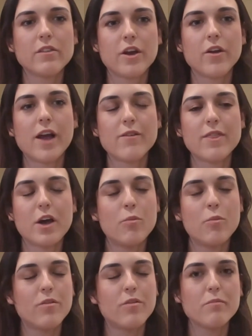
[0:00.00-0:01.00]
So having that
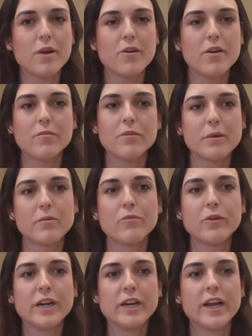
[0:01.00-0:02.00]
almost mirror sometimes
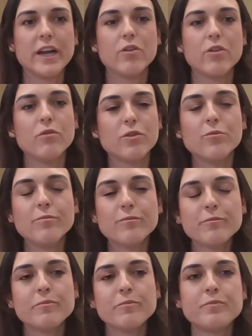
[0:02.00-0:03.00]
can be really
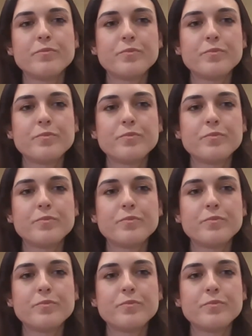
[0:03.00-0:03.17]
helpful.